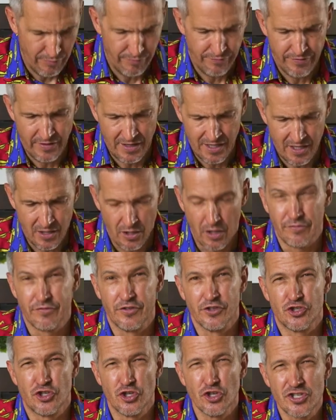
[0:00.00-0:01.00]

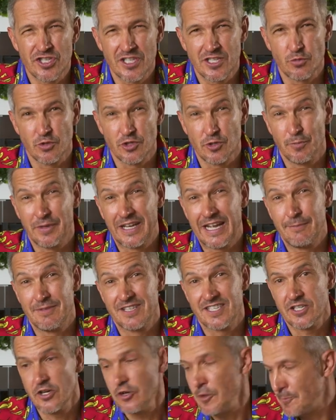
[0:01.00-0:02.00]
the juices, which will become a
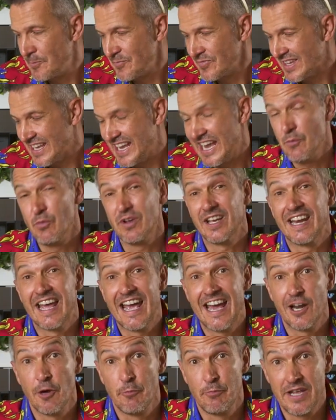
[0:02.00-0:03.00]
syrup, and we're going to
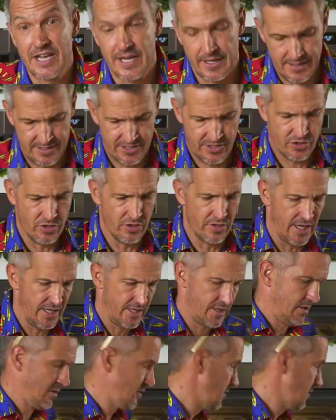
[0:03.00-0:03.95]
add our pecan nuts to that.